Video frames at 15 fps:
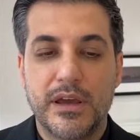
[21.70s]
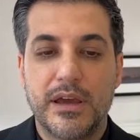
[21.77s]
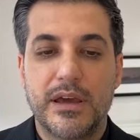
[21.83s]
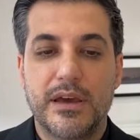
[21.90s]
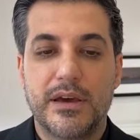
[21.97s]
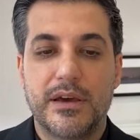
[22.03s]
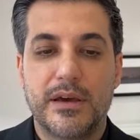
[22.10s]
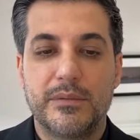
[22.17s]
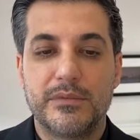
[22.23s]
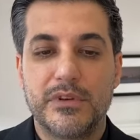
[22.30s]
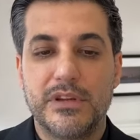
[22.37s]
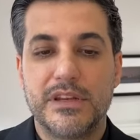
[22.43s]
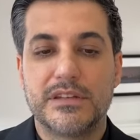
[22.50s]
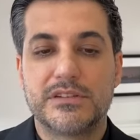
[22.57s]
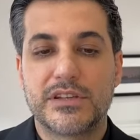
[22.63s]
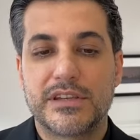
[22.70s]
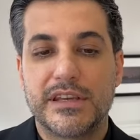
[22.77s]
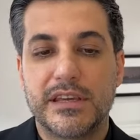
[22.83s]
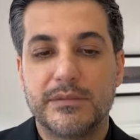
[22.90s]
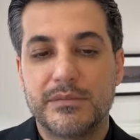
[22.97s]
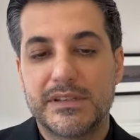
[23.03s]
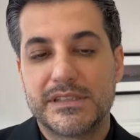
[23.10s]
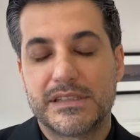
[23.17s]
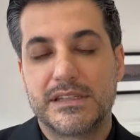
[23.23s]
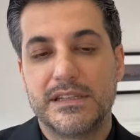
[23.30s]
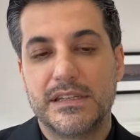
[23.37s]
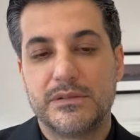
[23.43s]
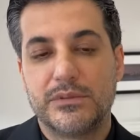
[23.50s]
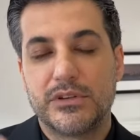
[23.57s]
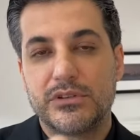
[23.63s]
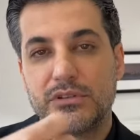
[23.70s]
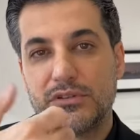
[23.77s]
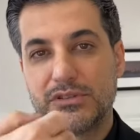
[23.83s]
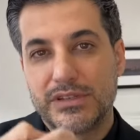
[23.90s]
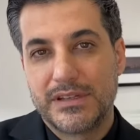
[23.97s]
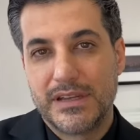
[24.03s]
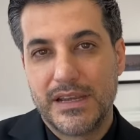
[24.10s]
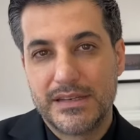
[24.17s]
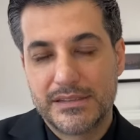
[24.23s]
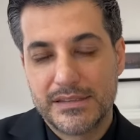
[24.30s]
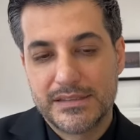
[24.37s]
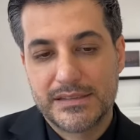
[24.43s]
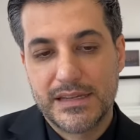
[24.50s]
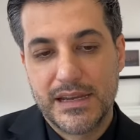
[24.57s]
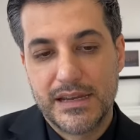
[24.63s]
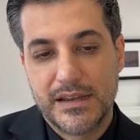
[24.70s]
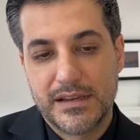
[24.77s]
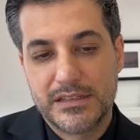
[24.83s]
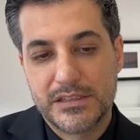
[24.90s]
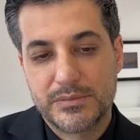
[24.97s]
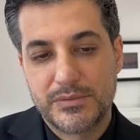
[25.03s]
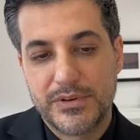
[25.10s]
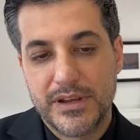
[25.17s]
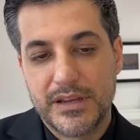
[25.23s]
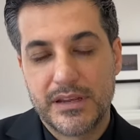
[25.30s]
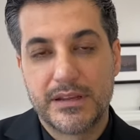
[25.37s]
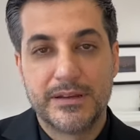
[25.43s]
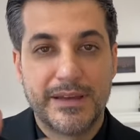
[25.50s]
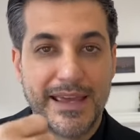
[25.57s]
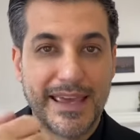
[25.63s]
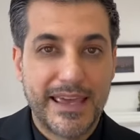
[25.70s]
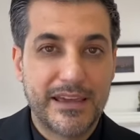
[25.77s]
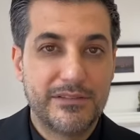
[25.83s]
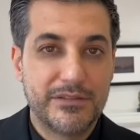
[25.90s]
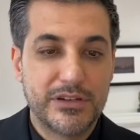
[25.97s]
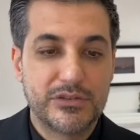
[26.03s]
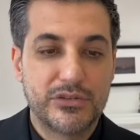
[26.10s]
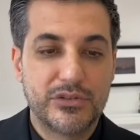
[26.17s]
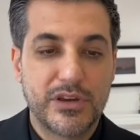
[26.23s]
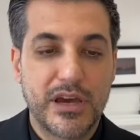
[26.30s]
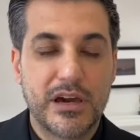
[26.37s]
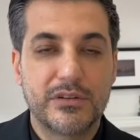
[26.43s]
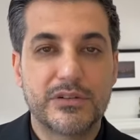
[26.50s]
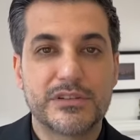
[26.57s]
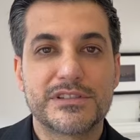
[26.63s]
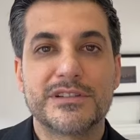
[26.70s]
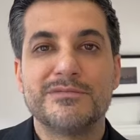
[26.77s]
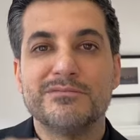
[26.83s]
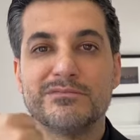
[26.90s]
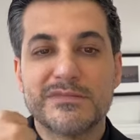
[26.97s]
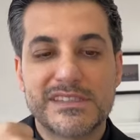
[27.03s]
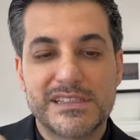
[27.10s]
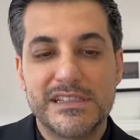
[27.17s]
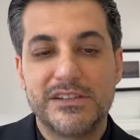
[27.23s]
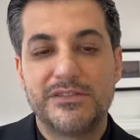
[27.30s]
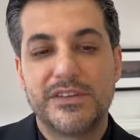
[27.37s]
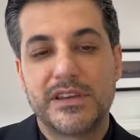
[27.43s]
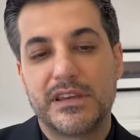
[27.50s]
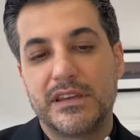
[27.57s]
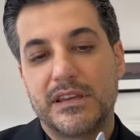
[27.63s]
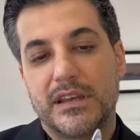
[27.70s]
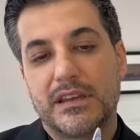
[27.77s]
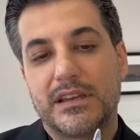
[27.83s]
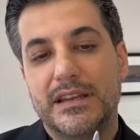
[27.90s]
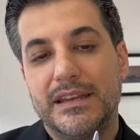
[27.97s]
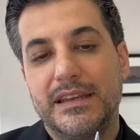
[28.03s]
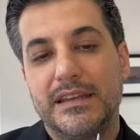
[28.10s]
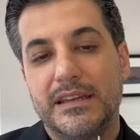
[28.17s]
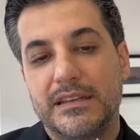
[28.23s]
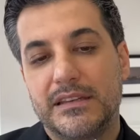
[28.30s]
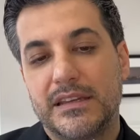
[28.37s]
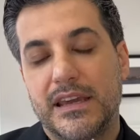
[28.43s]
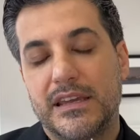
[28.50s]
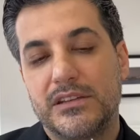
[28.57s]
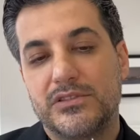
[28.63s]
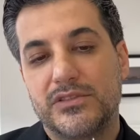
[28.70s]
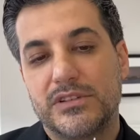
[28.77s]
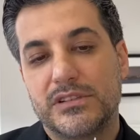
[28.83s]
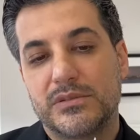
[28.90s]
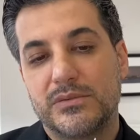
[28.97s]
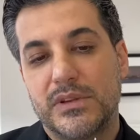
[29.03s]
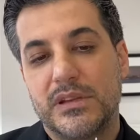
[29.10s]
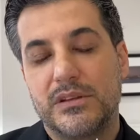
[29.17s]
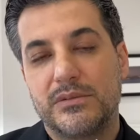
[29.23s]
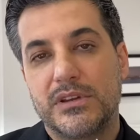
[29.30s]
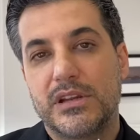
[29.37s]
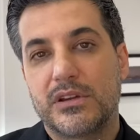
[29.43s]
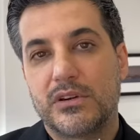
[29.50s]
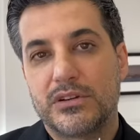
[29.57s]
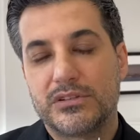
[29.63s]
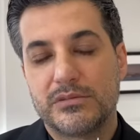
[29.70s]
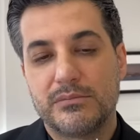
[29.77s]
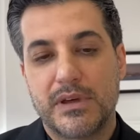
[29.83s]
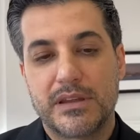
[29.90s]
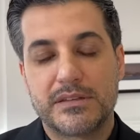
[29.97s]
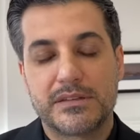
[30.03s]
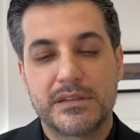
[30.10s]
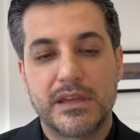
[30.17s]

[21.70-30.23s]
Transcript: you need to keep this clean with using nasal saline spray every 2 hours, sniffing in and cleaning the entrance with the cotton buds.